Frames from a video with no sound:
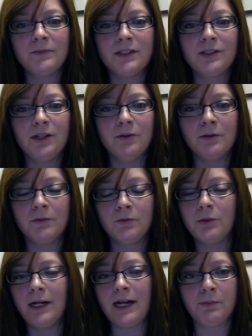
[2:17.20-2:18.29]
So
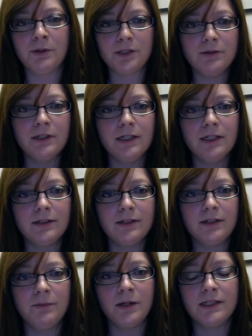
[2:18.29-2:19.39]
great opportunity
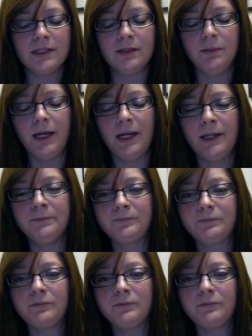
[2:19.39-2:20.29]
to participate.